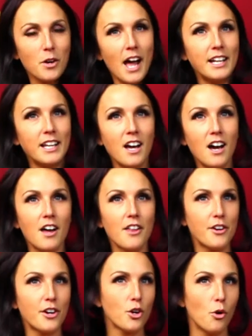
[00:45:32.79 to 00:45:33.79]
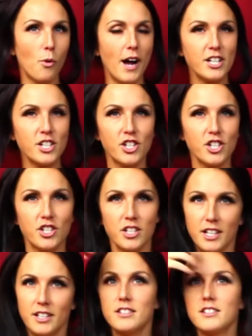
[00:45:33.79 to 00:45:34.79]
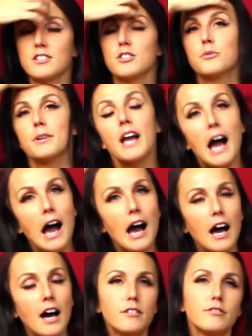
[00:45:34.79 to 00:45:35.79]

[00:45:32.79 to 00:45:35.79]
Any other questions do we have?